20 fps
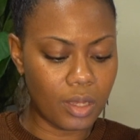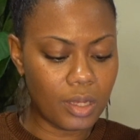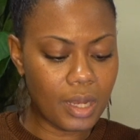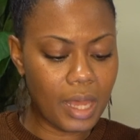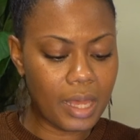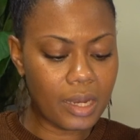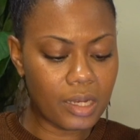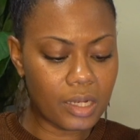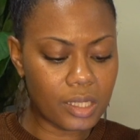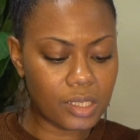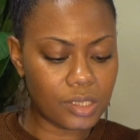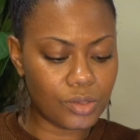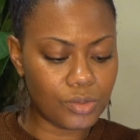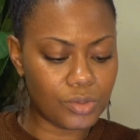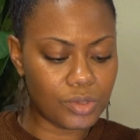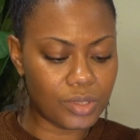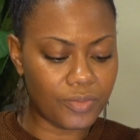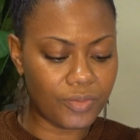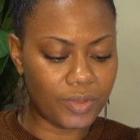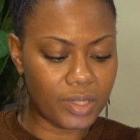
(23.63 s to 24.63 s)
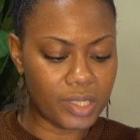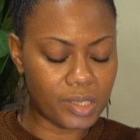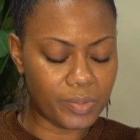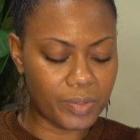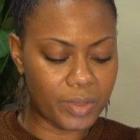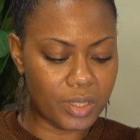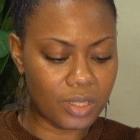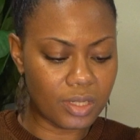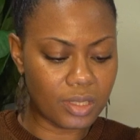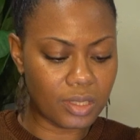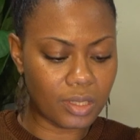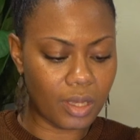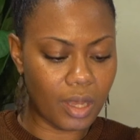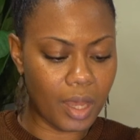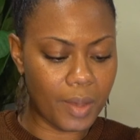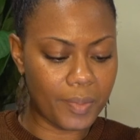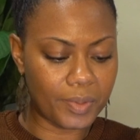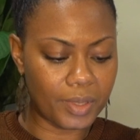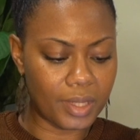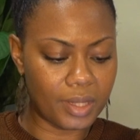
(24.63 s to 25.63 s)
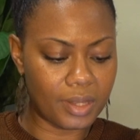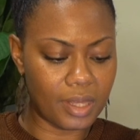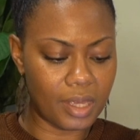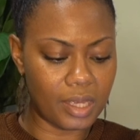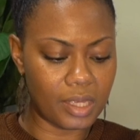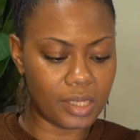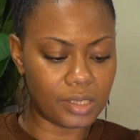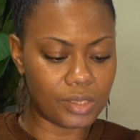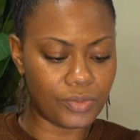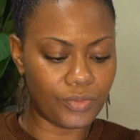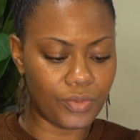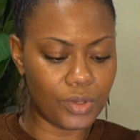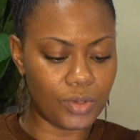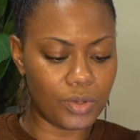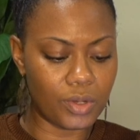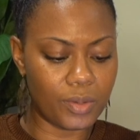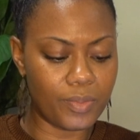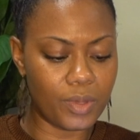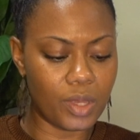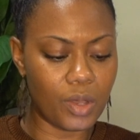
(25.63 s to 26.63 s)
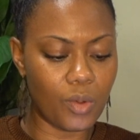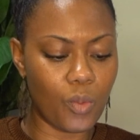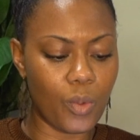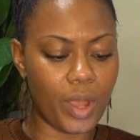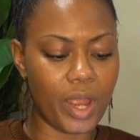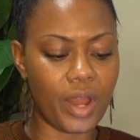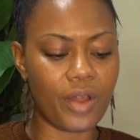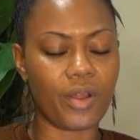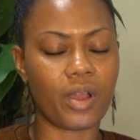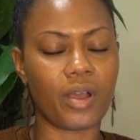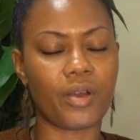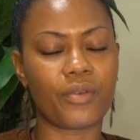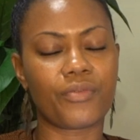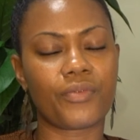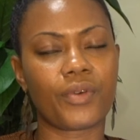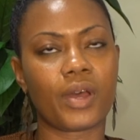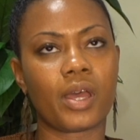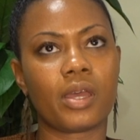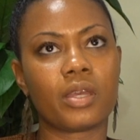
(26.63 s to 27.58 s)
not an exclusive list, but just a couple of things for you to be aware of.